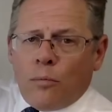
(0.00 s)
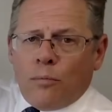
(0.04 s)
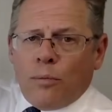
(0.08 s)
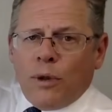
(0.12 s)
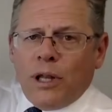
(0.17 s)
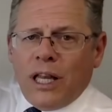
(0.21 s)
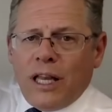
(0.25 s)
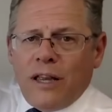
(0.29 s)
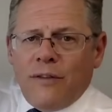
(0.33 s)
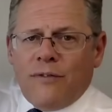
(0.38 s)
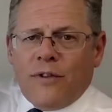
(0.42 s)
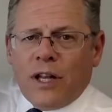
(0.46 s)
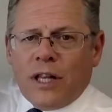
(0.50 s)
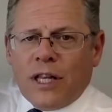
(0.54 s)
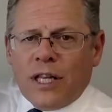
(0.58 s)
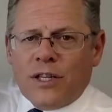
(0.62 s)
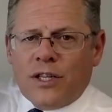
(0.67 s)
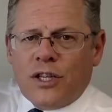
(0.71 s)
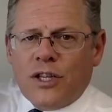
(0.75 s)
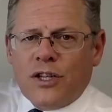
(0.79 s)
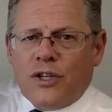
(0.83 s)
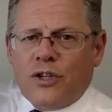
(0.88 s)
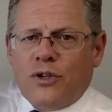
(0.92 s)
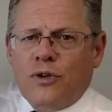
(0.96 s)
believe that
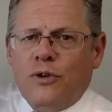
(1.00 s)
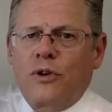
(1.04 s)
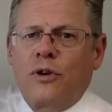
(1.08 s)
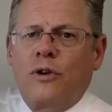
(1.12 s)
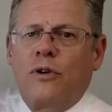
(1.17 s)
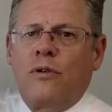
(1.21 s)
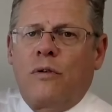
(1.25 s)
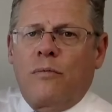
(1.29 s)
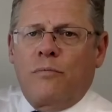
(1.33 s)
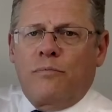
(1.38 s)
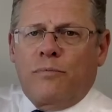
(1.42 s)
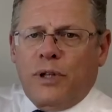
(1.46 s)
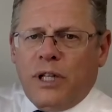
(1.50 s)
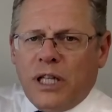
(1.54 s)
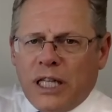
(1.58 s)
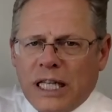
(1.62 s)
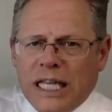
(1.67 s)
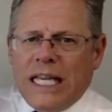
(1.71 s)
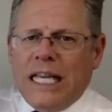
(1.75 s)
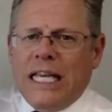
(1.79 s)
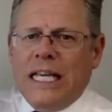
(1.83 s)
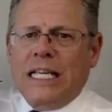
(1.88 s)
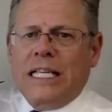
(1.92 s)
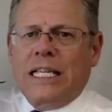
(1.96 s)
this is true,
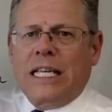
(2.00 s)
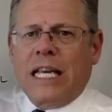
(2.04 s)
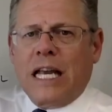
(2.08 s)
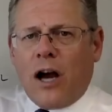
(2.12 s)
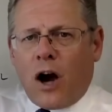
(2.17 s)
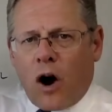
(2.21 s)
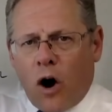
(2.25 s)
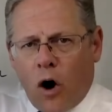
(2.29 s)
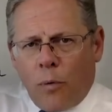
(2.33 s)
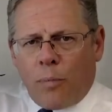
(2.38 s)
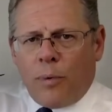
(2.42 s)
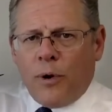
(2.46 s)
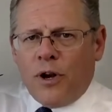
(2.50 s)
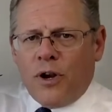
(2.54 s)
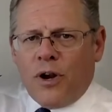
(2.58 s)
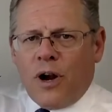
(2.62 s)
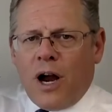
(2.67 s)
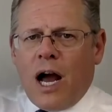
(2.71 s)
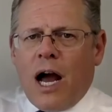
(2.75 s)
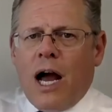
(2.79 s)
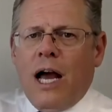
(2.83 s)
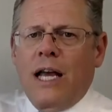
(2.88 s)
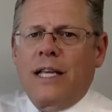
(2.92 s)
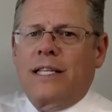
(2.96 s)
please open your
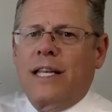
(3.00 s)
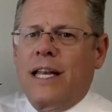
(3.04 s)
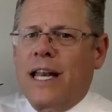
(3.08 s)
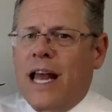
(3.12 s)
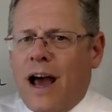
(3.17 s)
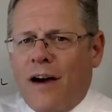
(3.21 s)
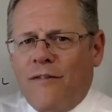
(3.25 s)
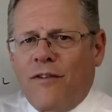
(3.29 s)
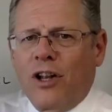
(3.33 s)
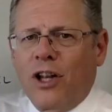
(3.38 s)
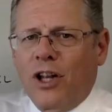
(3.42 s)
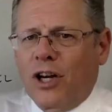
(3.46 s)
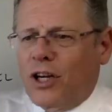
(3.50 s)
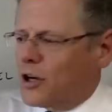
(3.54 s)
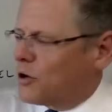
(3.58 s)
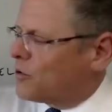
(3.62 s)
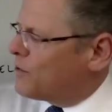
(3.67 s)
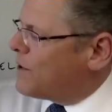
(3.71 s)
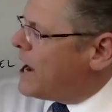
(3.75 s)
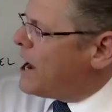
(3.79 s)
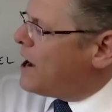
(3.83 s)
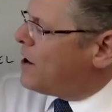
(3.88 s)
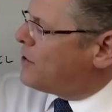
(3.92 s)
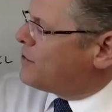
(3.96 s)
eyes and have a look
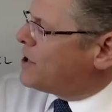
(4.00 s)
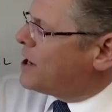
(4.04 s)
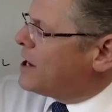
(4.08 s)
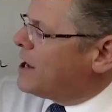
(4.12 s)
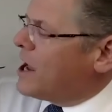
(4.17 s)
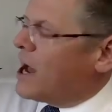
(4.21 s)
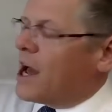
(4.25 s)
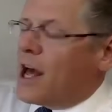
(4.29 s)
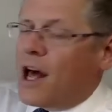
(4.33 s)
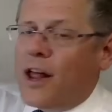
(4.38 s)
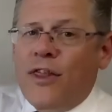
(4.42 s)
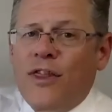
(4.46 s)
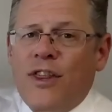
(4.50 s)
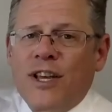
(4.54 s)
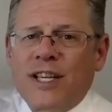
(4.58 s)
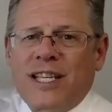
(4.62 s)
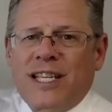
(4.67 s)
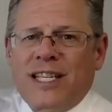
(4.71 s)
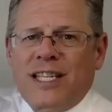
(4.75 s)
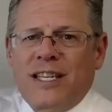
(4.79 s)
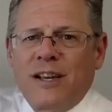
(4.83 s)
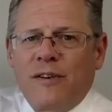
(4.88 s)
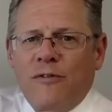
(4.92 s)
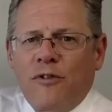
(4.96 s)
around. The
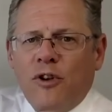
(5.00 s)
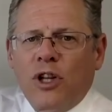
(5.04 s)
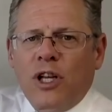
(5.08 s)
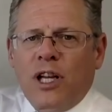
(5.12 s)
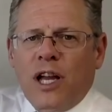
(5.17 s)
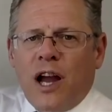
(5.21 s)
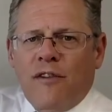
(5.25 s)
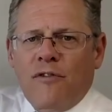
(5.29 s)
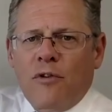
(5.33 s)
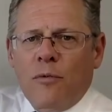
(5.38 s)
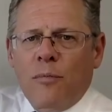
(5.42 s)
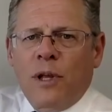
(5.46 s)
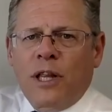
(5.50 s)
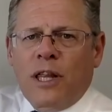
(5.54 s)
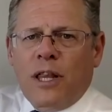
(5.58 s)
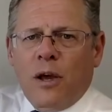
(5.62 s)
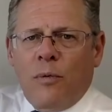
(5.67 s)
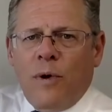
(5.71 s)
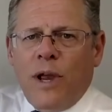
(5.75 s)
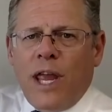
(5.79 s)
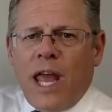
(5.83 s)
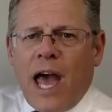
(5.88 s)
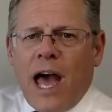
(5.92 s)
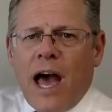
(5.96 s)
civil government that
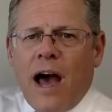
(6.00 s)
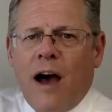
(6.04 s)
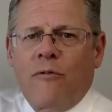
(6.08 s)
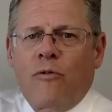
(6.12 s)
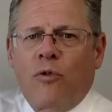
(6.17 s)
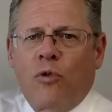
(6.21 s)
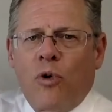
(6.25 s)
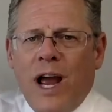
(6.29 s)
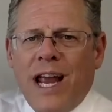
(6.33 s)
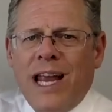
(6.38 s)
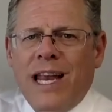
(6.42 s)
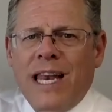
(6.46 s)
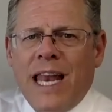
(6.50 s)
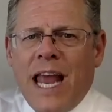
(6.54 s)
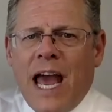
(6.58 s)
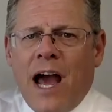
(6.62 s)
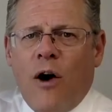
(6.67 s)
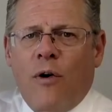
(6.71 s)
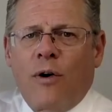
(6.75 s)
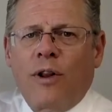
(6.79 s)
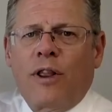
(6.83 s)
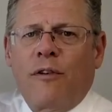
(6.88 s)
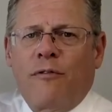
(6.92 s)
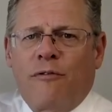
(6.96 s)
we have right
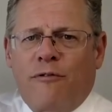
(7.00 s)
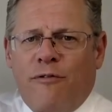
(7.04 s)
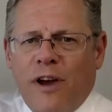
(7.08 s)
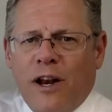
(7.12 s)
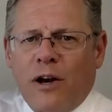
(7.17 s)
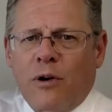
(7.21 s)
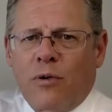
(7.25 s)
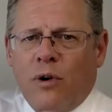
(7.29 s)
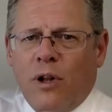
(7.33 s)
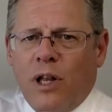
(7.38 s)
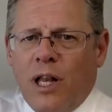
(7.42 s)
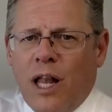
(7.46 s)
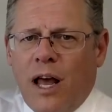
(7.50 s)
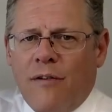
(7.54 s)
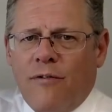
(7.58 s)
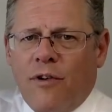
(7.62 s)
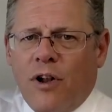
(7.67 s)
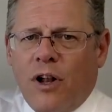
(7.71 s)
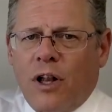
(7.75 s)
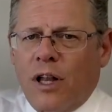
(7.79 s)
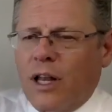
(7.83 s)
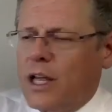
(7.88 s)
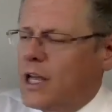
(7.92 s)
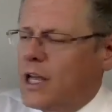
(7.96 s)
now at the federal level